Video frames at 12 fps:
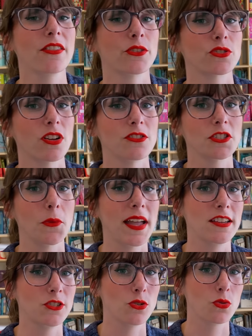There's also
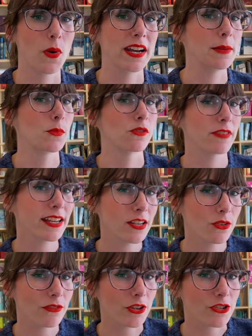a 220
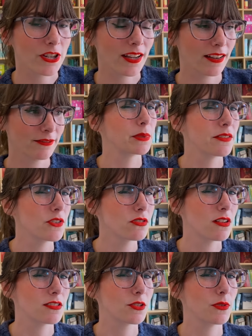merino version. I believe there's
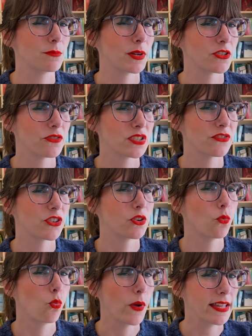also a bunch of
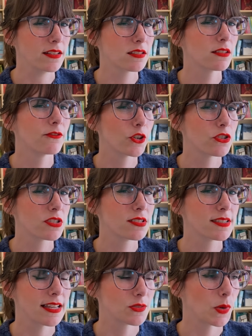different weight
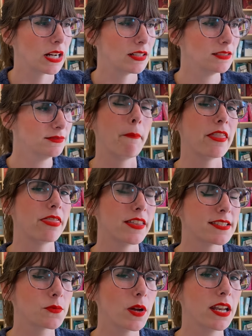versions as well. But
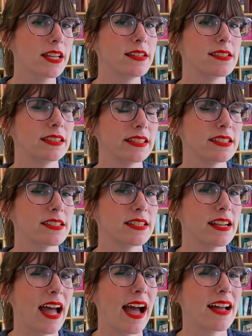this one is
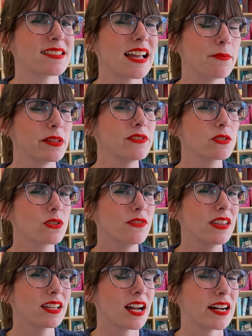listed as, I believe it's sort of
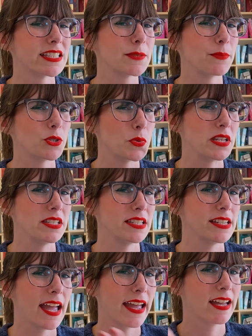on the cusp between
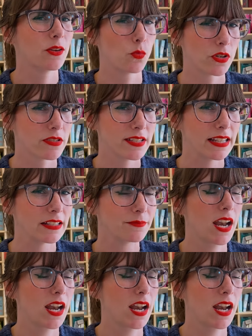DK and worsted.